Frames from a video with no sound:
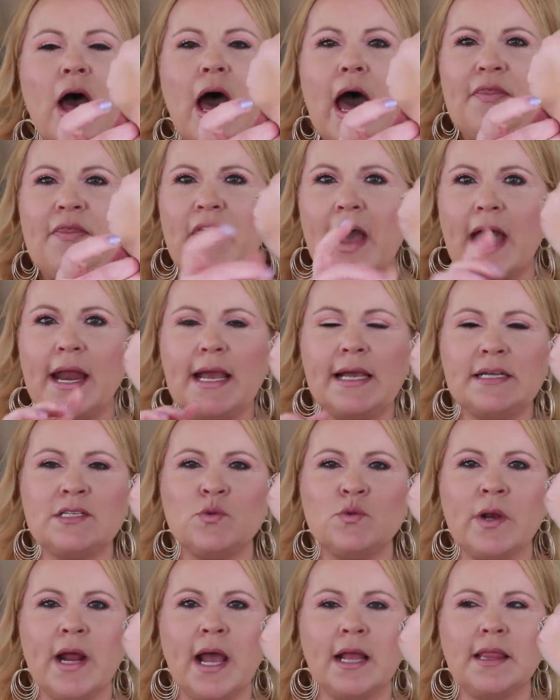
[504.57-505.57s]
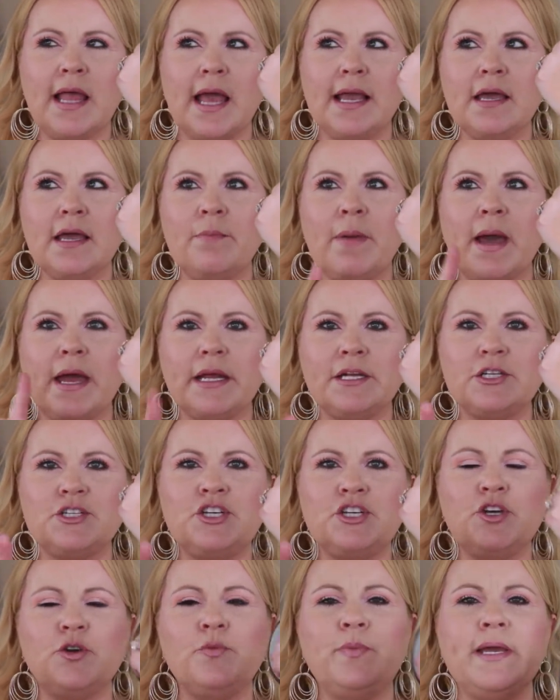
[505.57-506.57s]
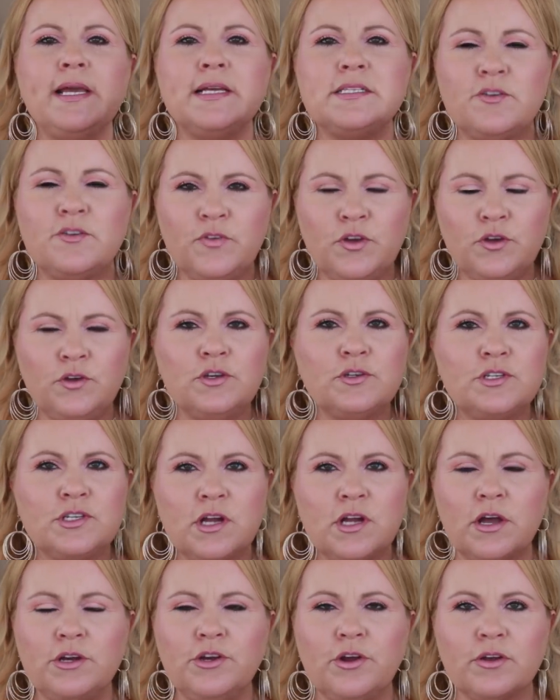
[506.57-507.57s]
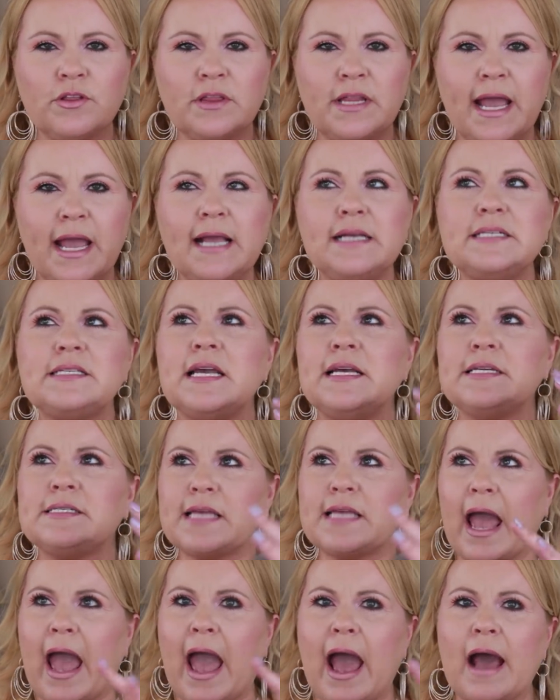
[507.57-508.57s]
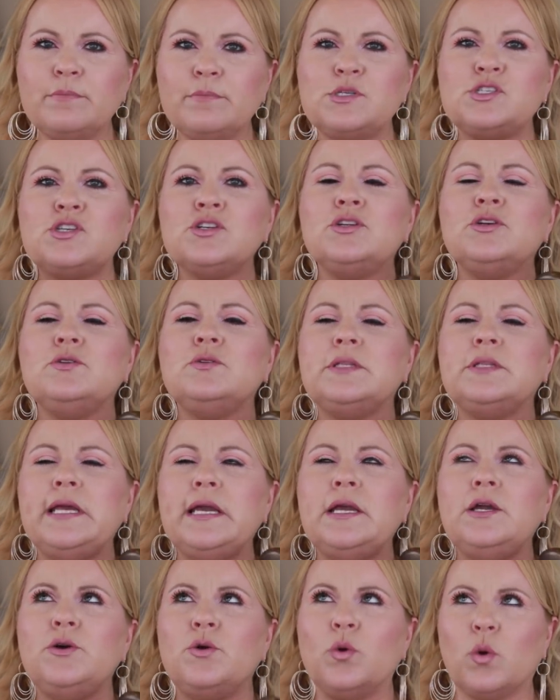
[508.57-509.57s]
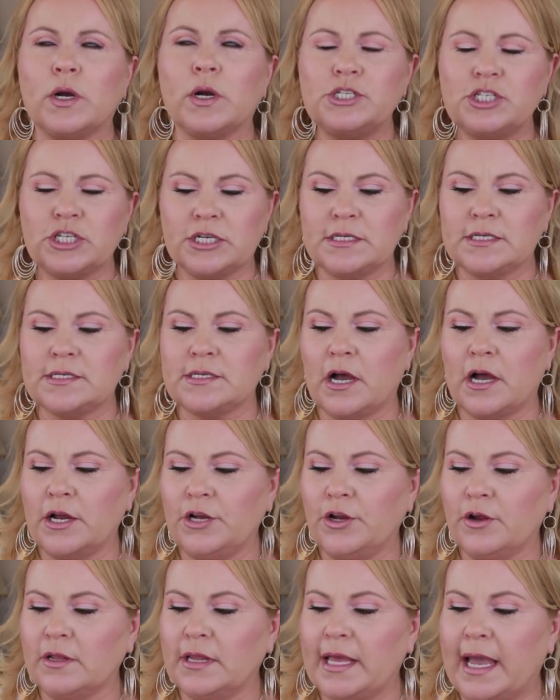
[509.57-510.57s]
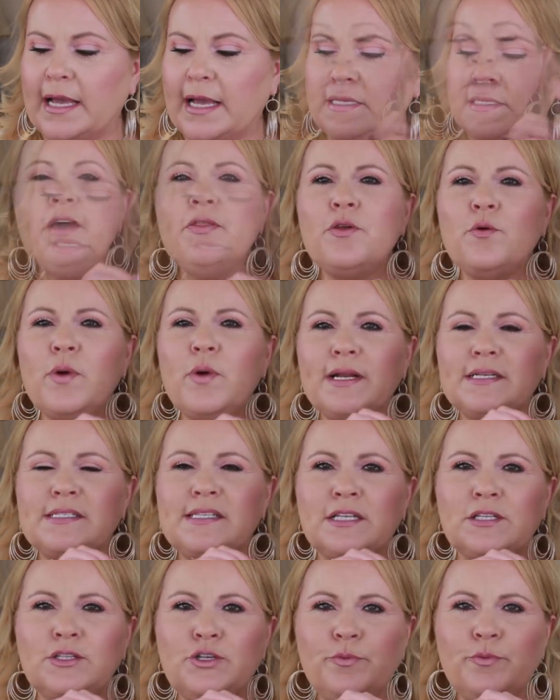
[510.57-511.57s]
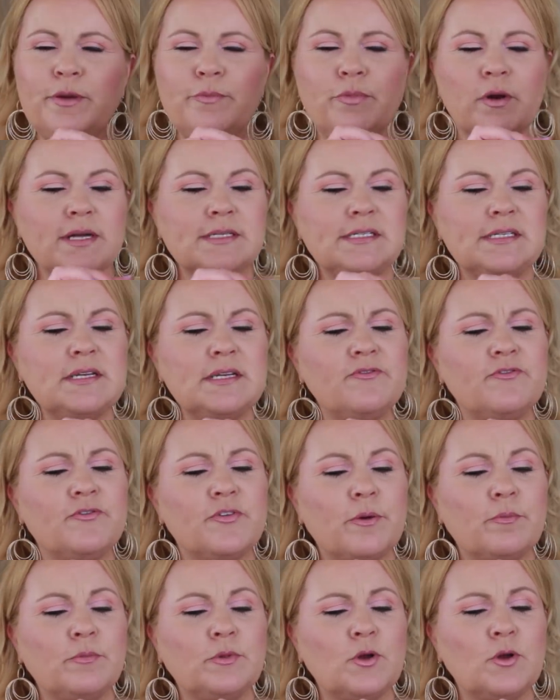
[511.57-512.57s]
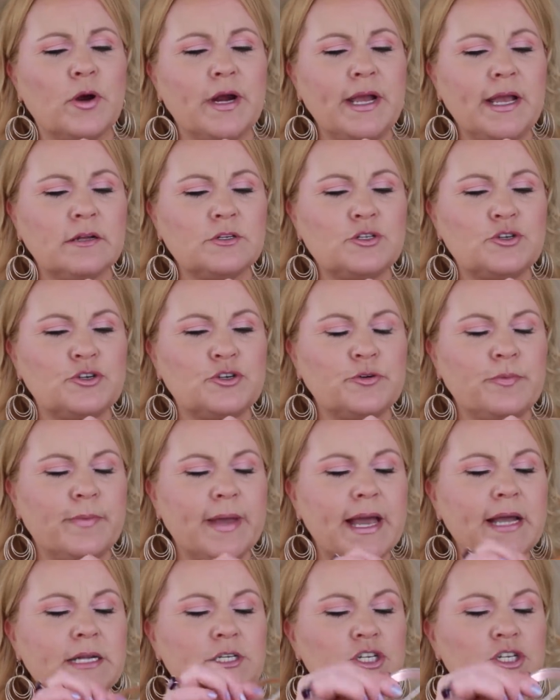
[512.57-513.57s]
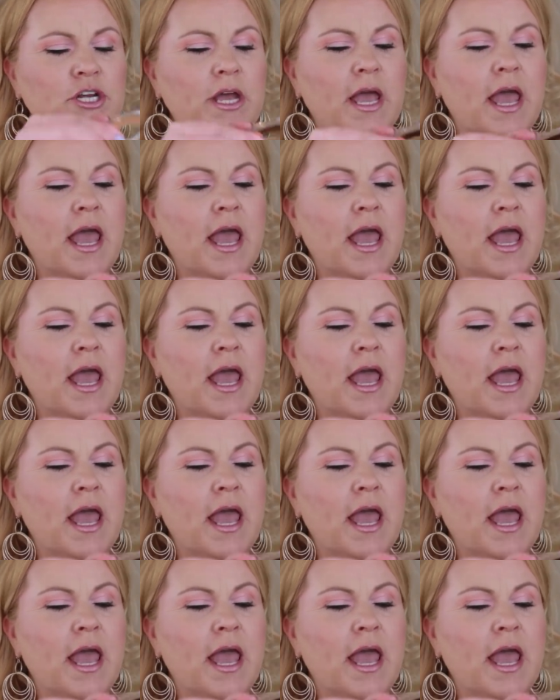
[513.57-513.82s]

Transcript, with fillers: that is what I like about it too, because if you use it on your legs, it's absolutely gorgeous on your legs. The other one is the Lumi Bronze from L'Oreal True Match.